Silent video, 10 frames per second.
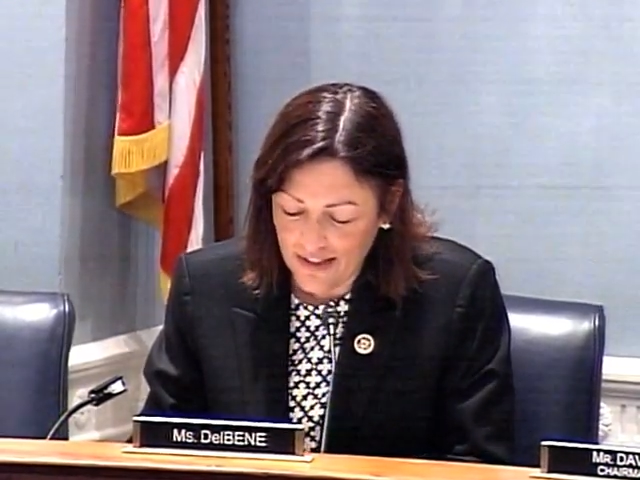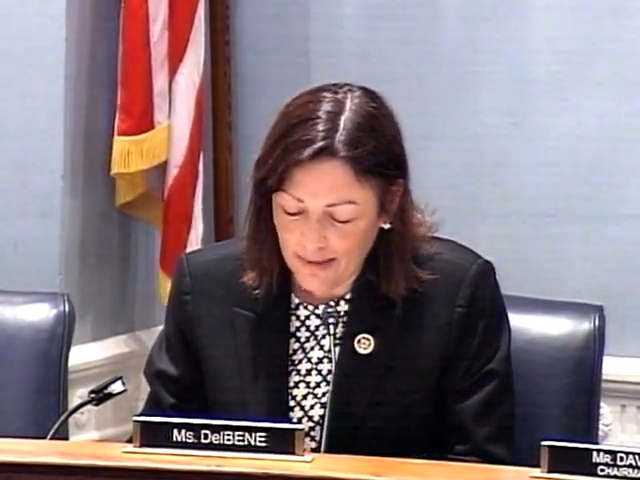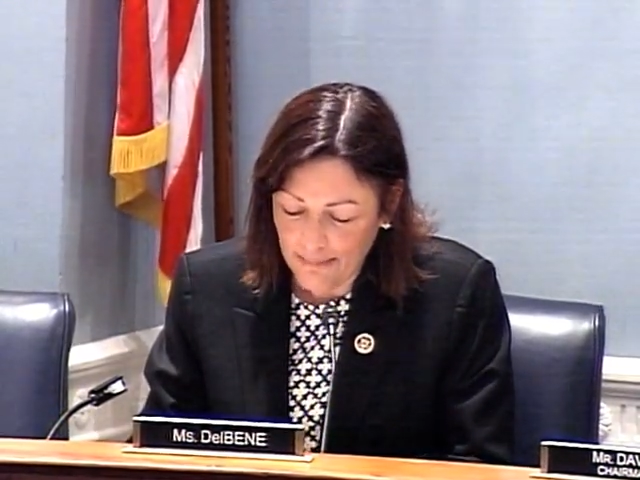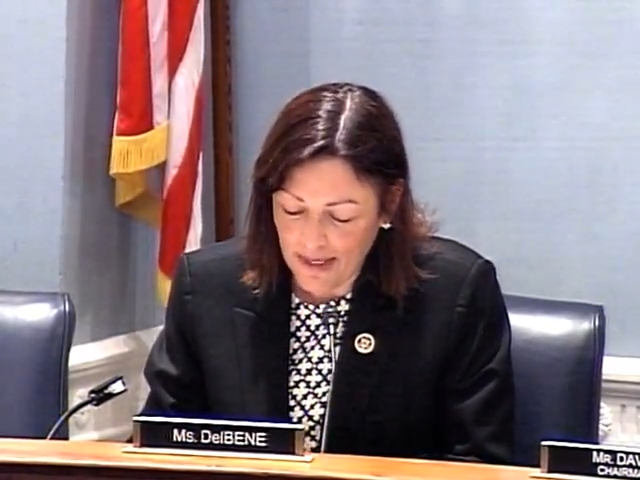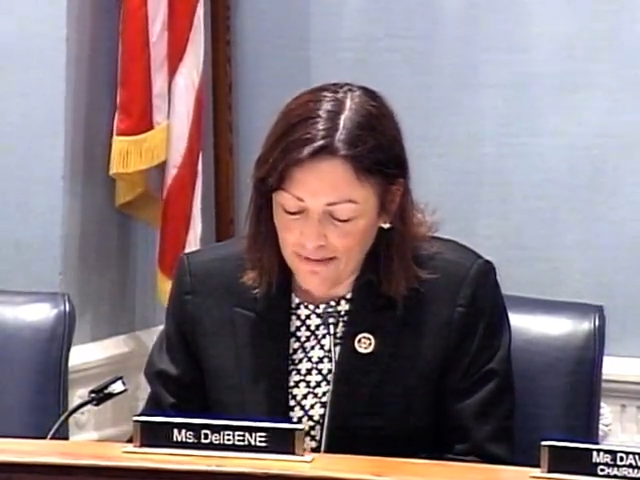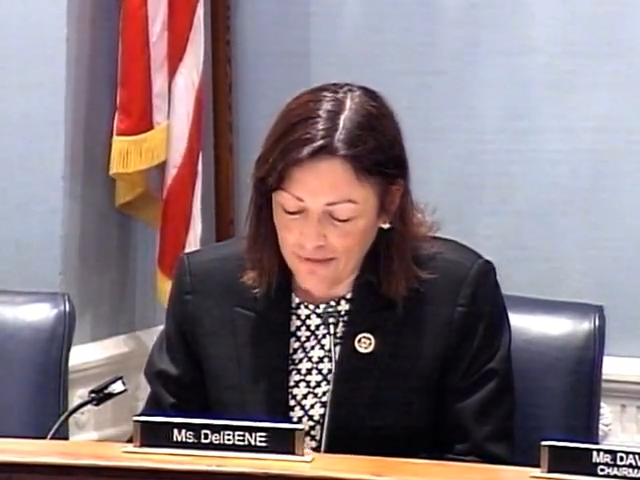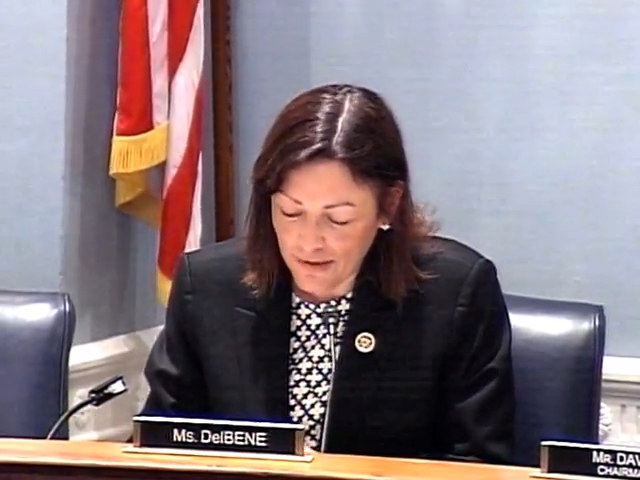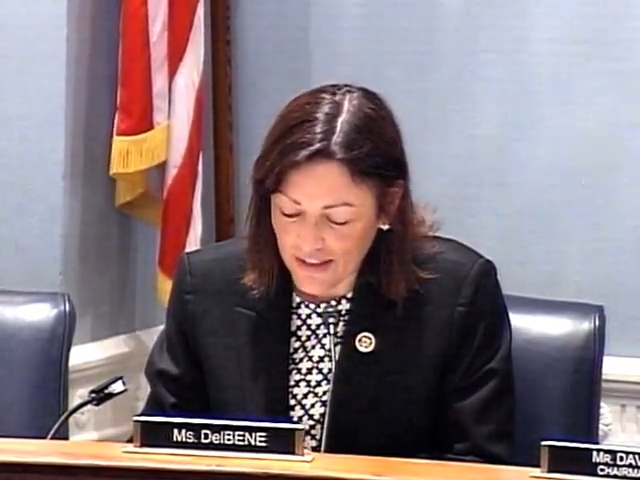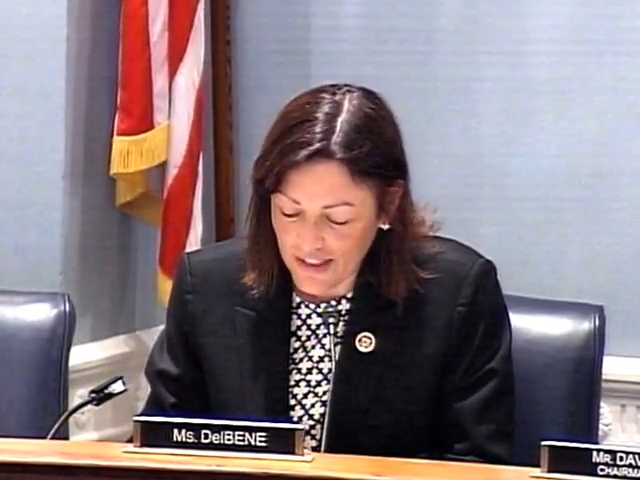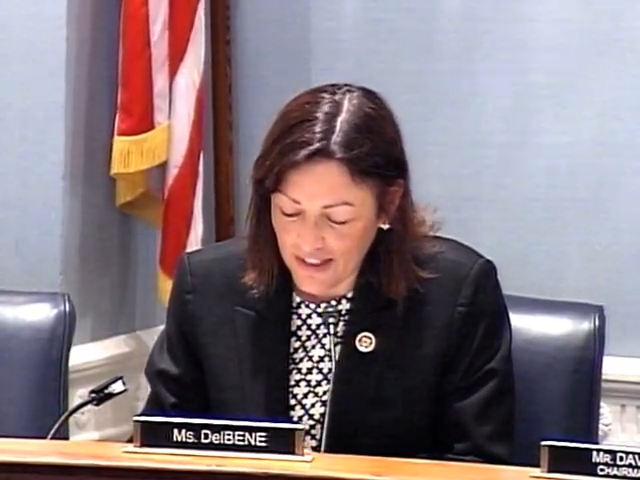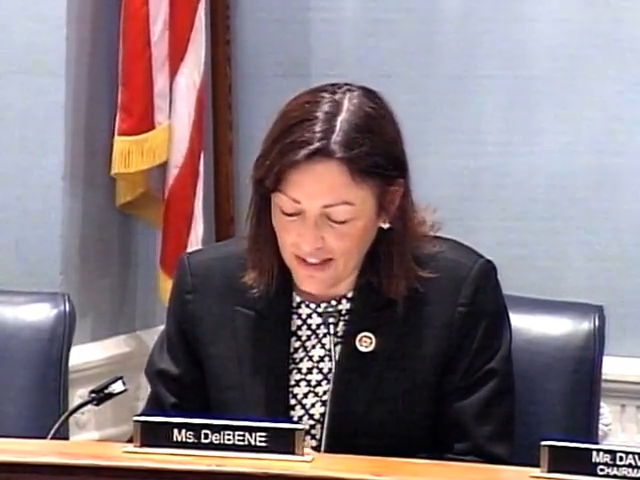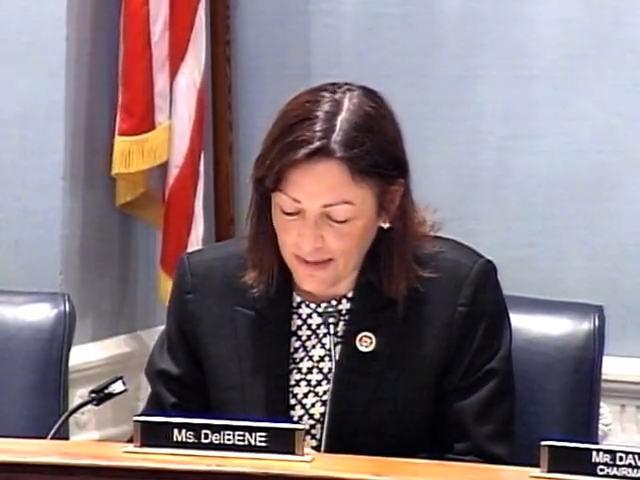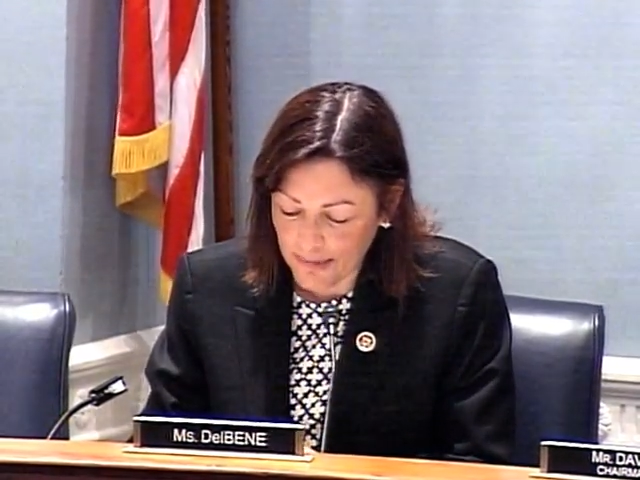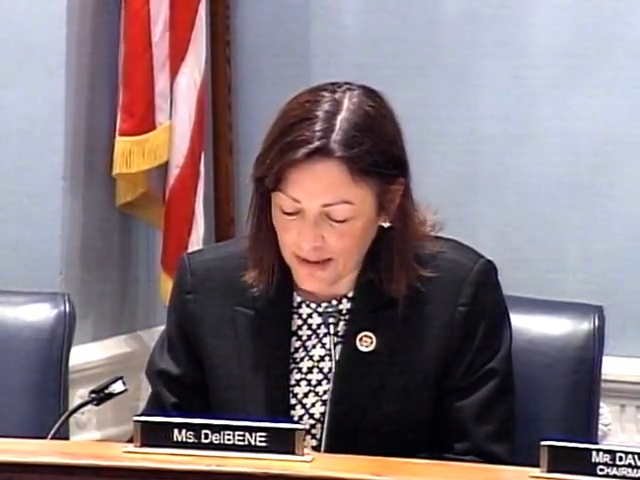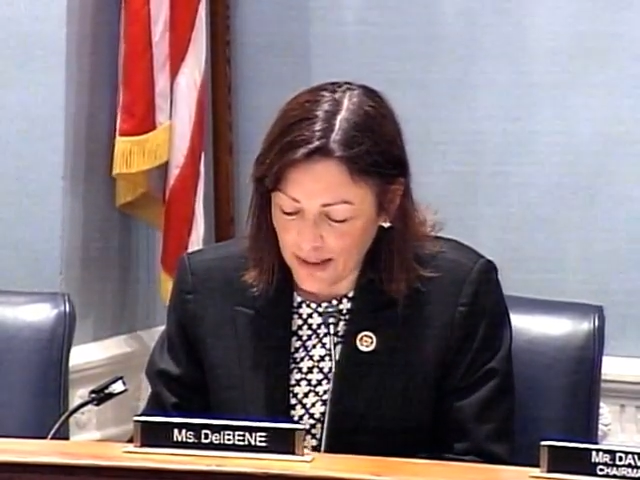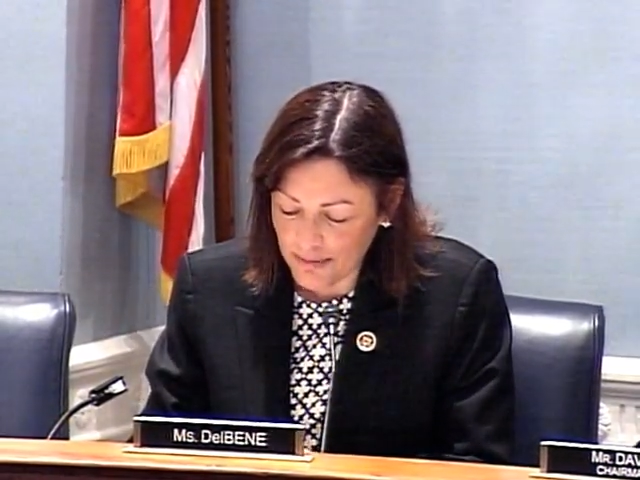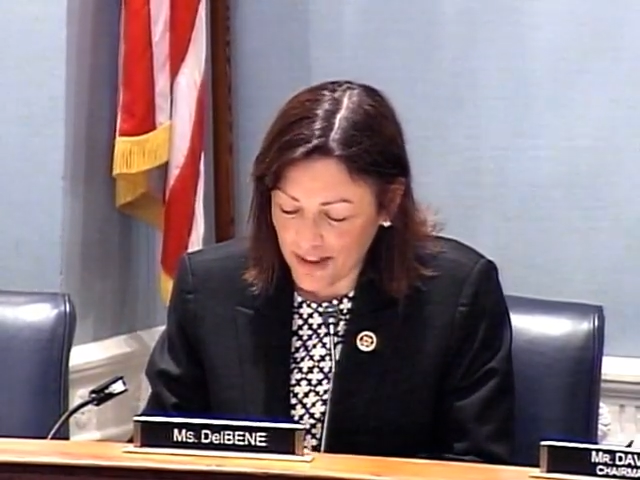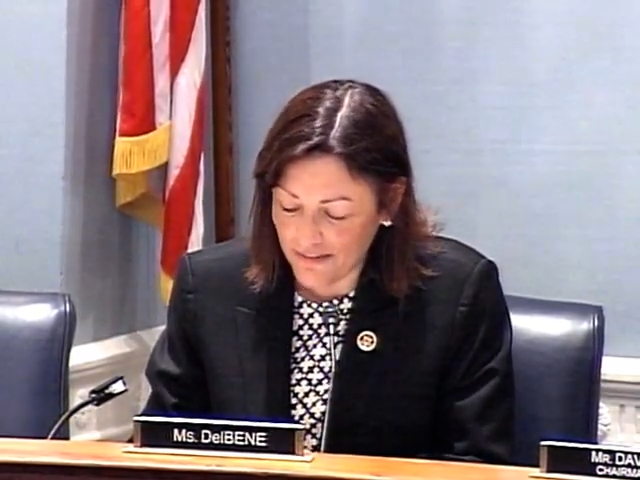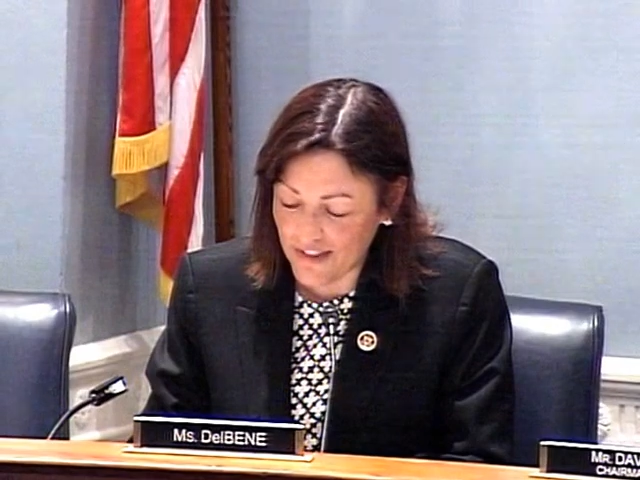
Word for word: By focusing on the perception of a